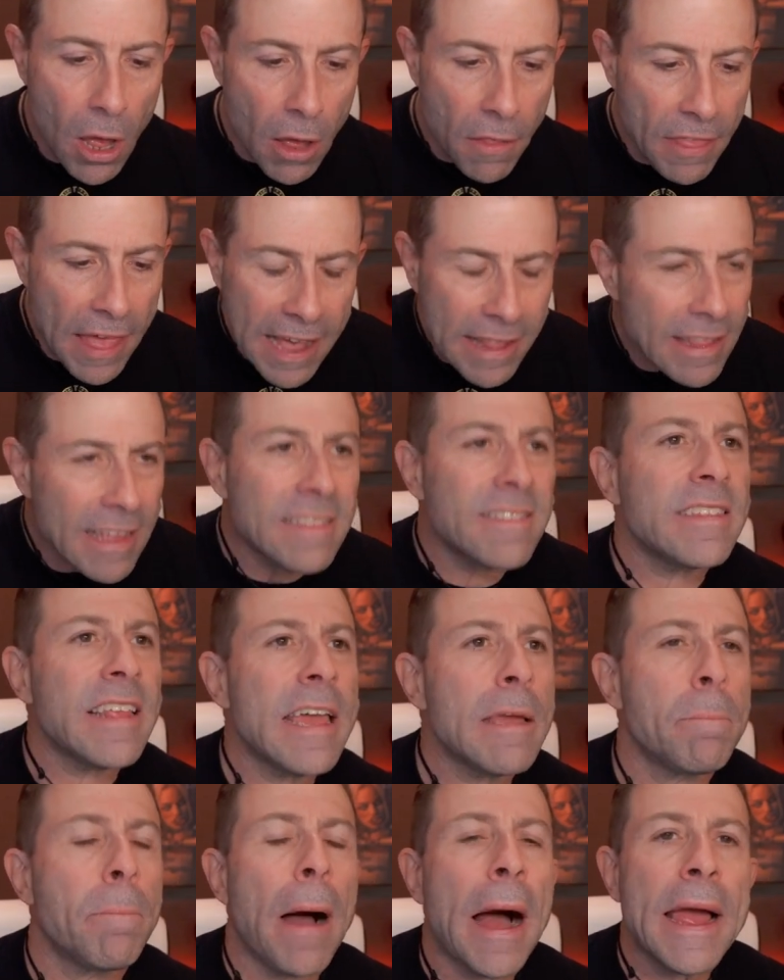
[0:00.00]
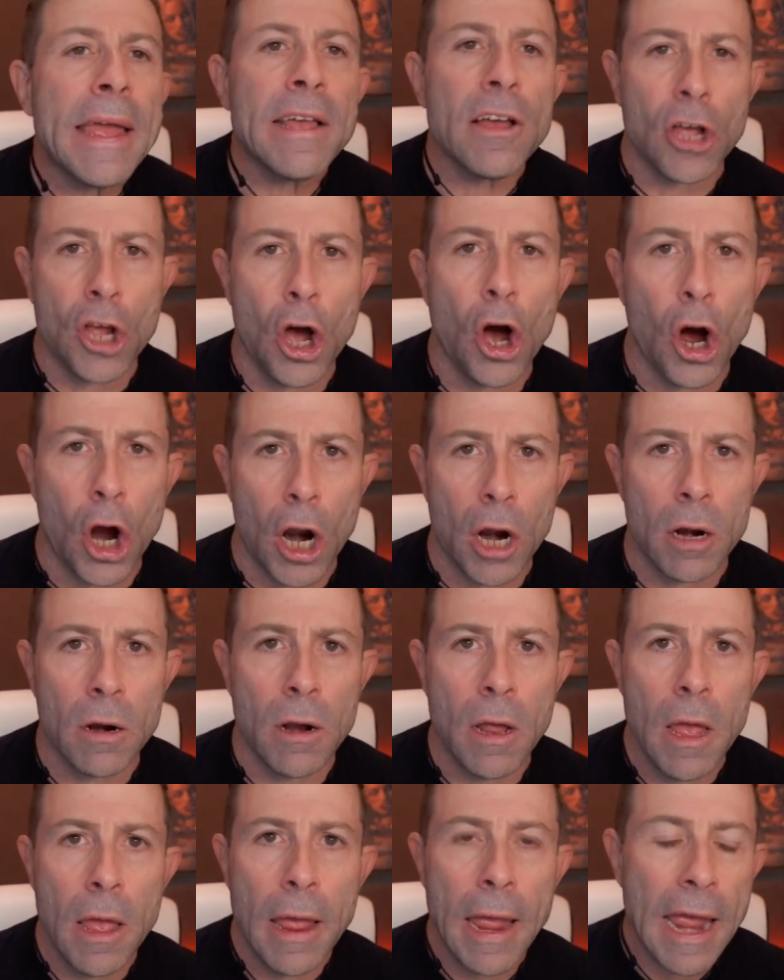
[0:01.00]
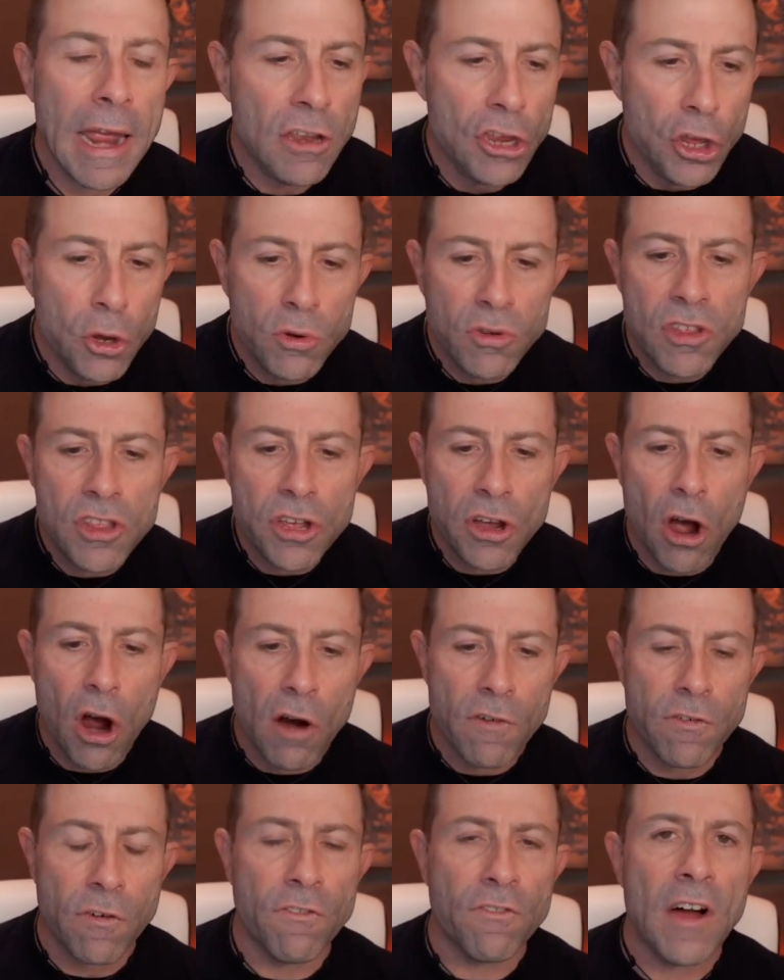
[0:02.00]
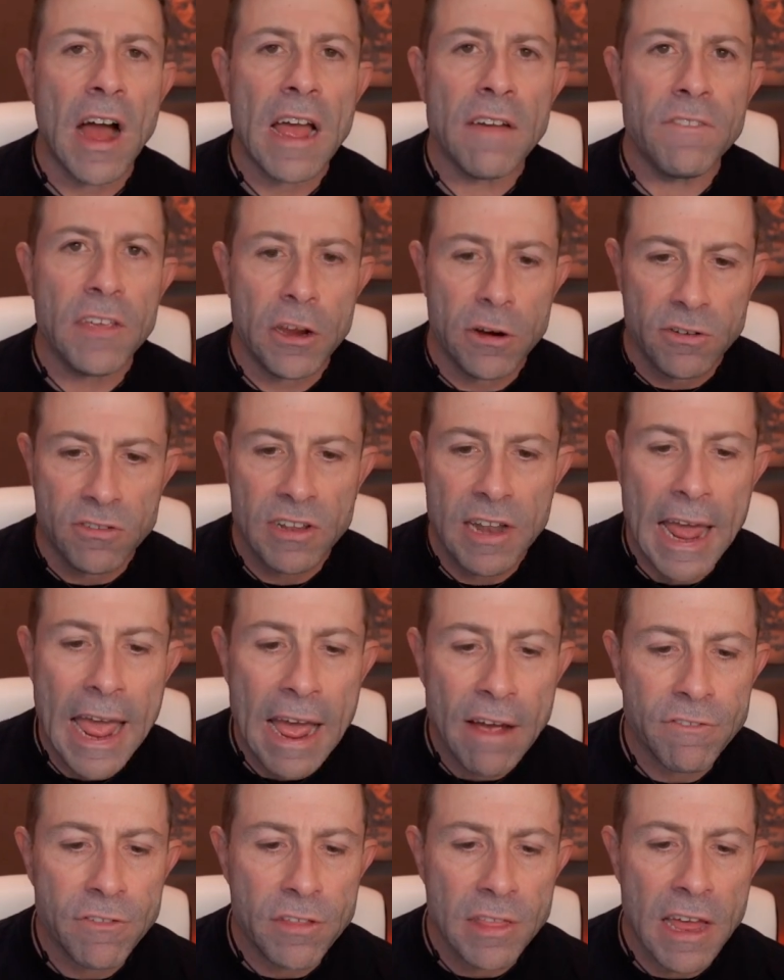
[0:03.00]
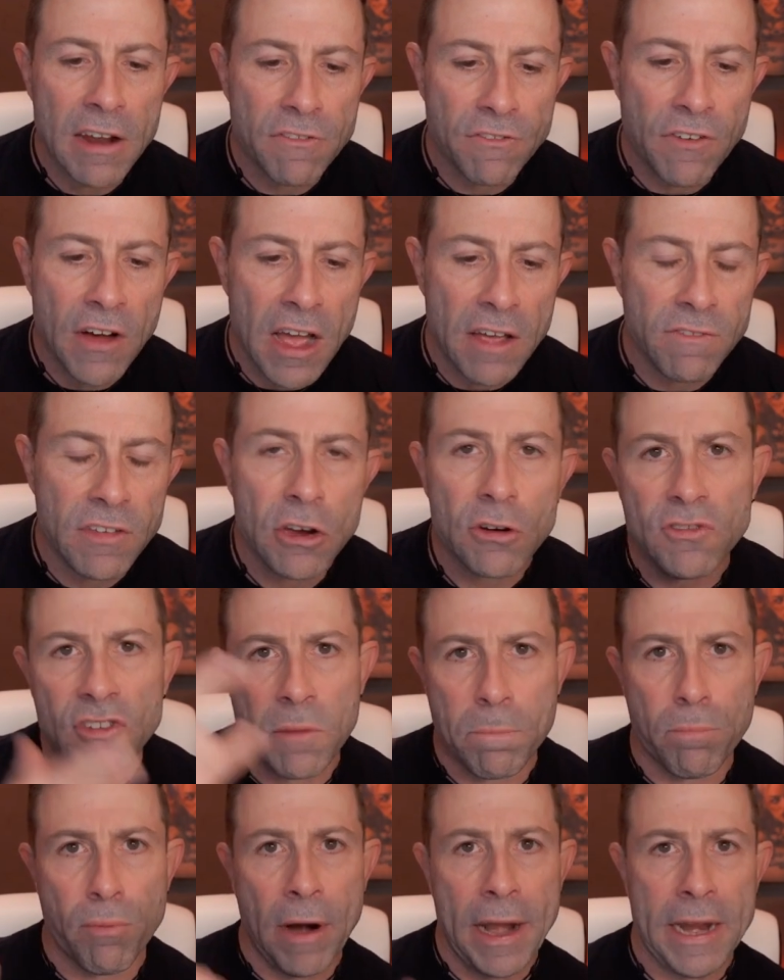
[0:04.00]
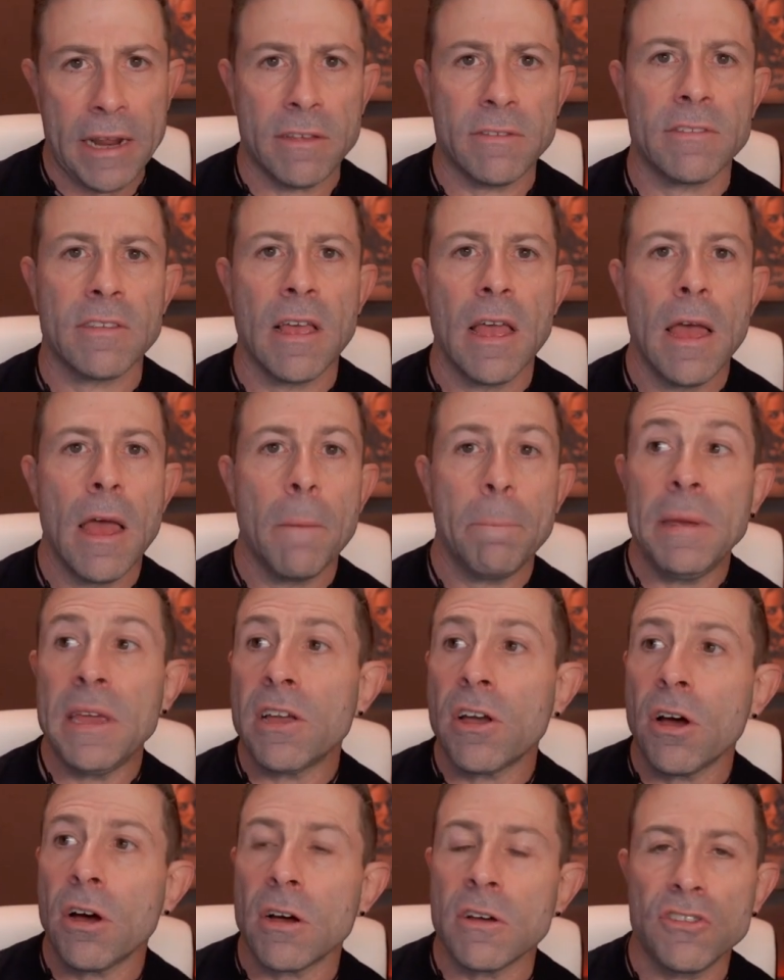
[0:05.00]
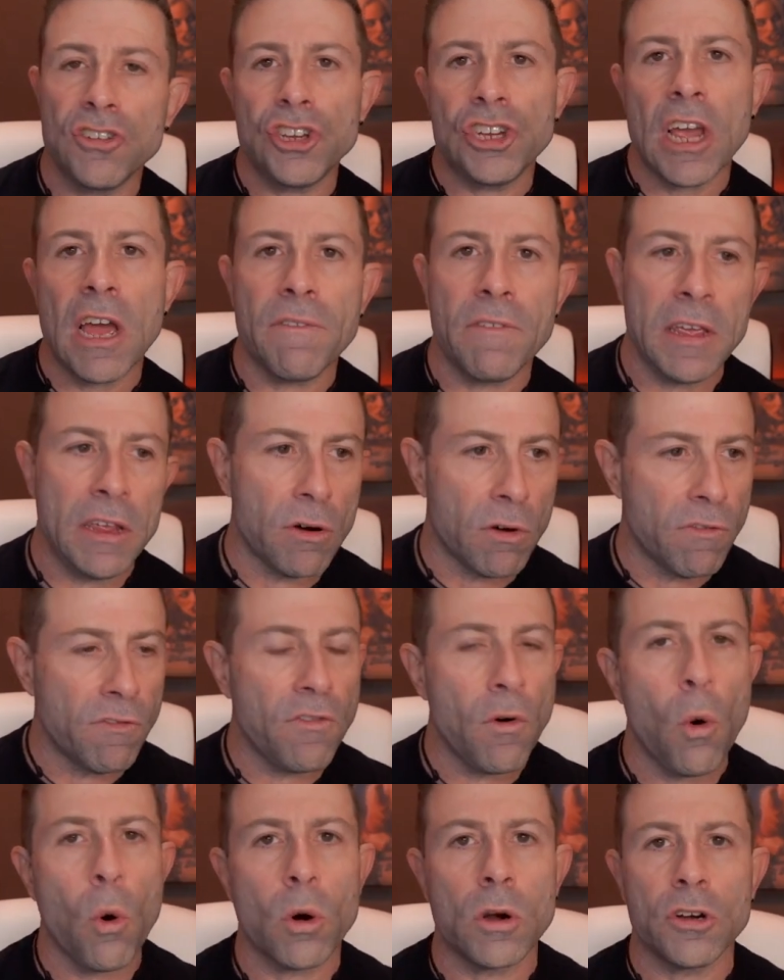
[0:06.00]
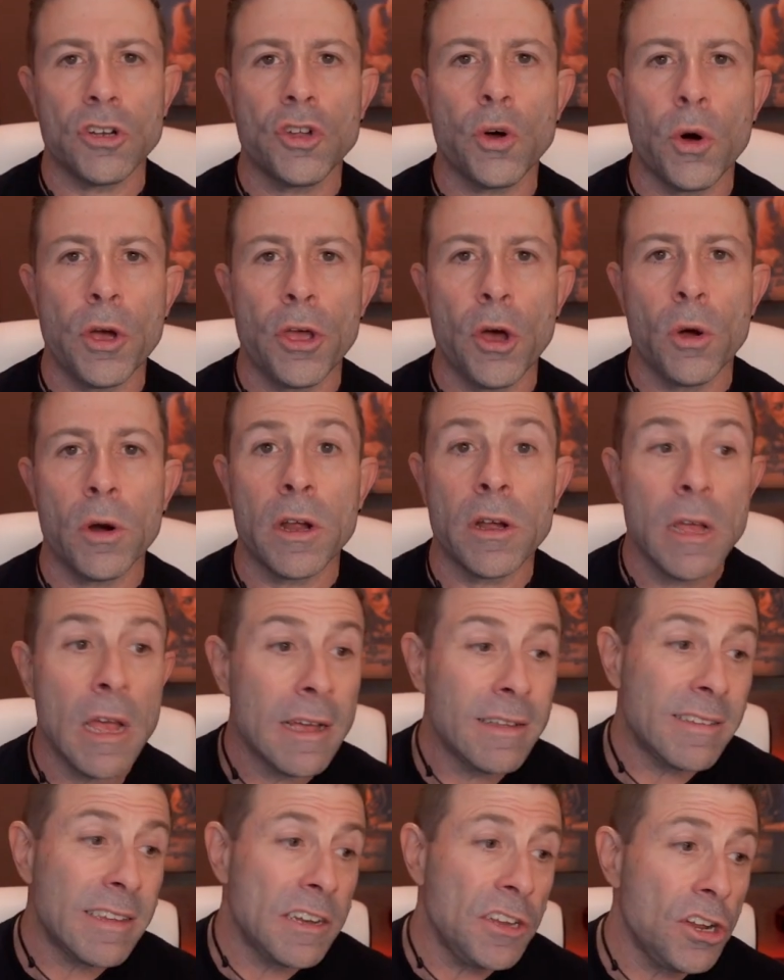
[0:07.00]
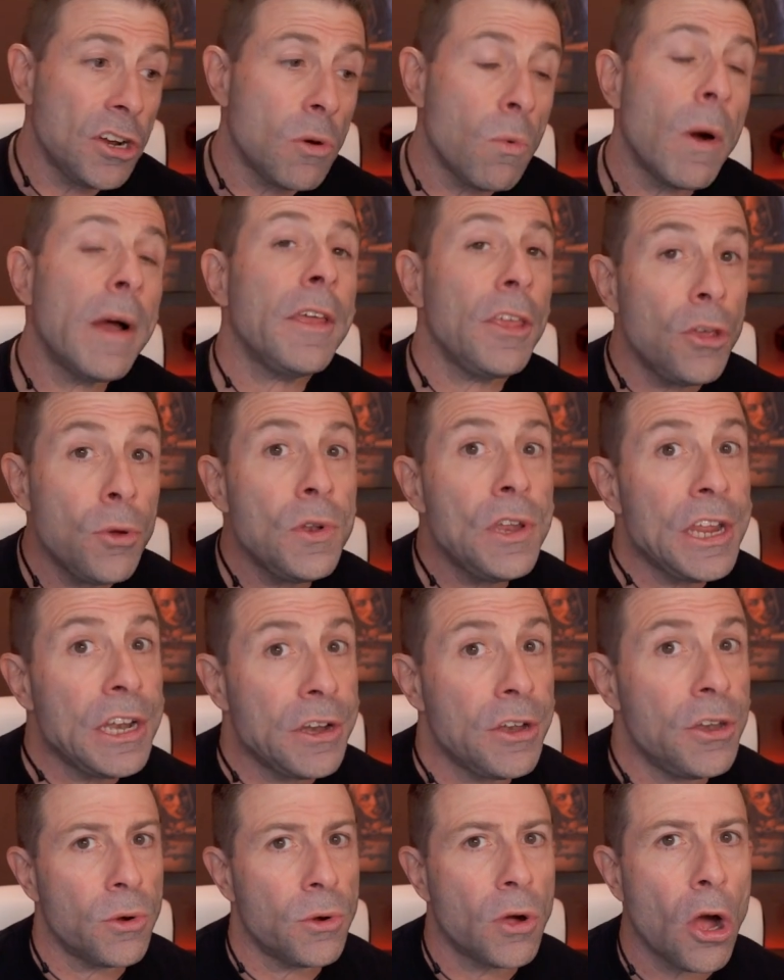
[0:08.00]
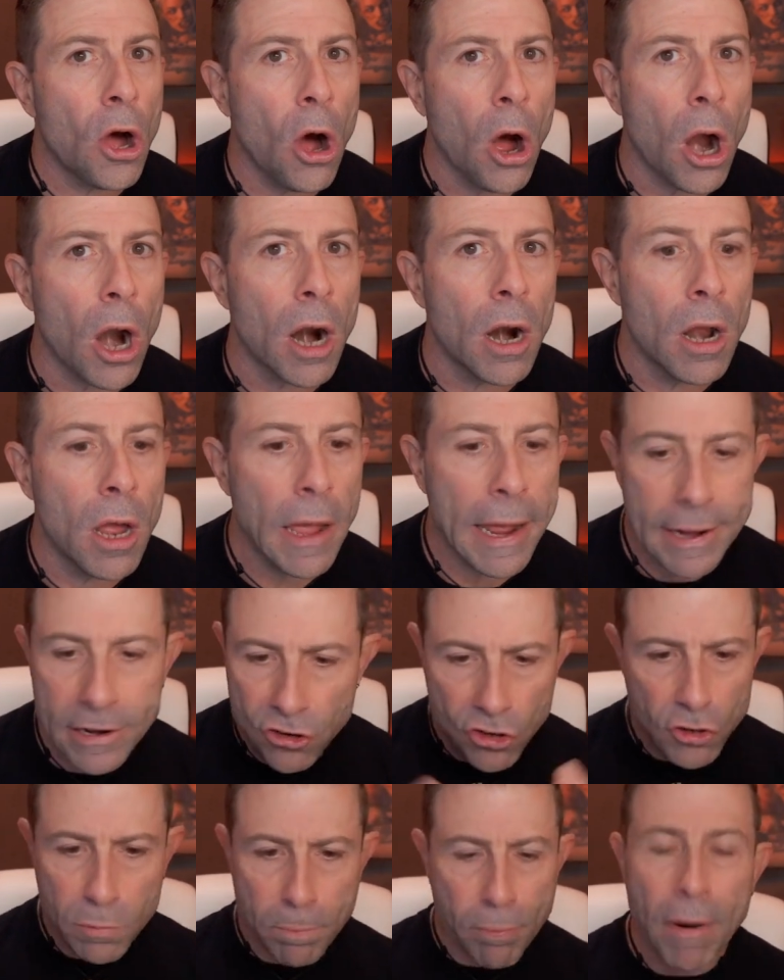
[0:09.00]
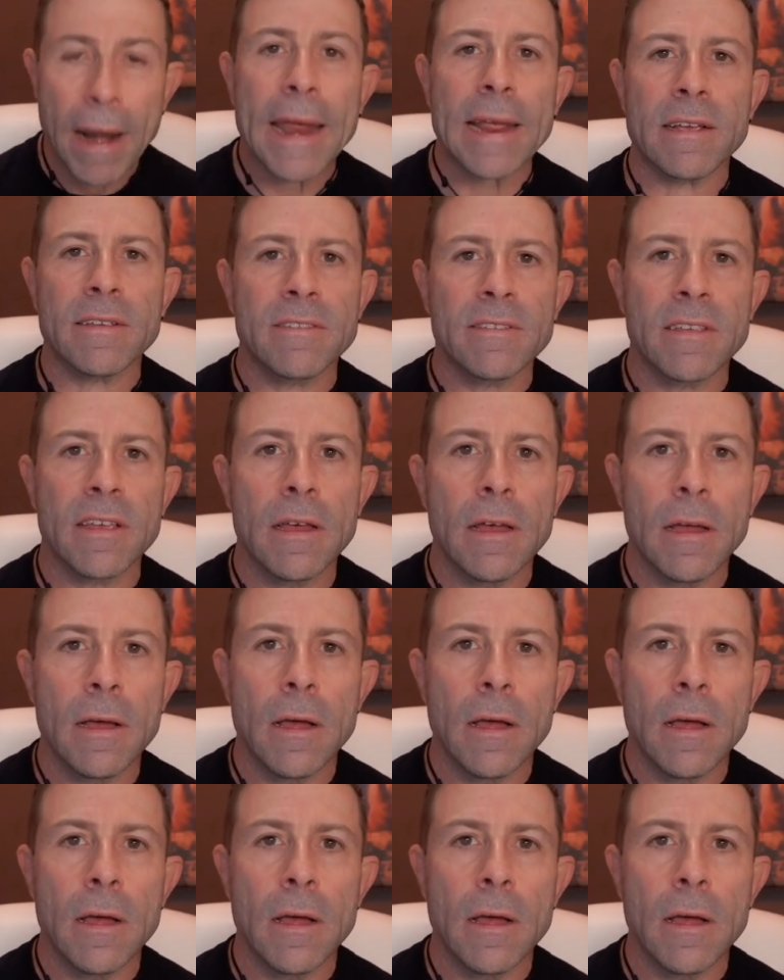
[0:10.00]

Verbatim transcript: that it's like buying a car and using the car for five years, and after that five years, it breaks because Chevy or Ford or Toyota said, you know what, you need a car, and it just breaks.